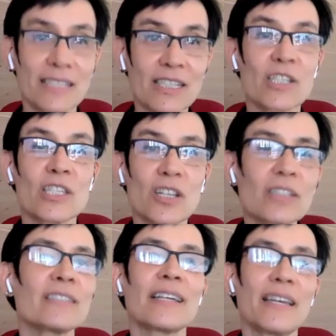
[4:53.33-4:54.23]
And as a
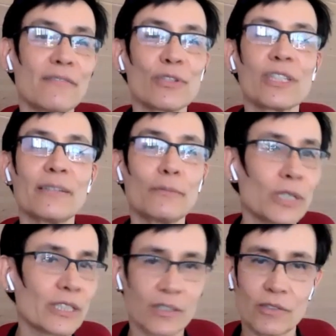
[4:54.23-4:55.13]
consultant, I have really
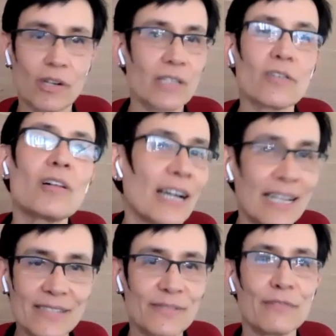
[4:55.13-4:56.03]
worked across all
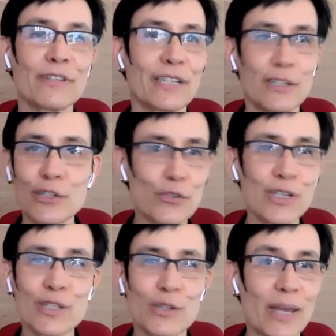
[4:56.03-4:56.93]
kinds of different industries,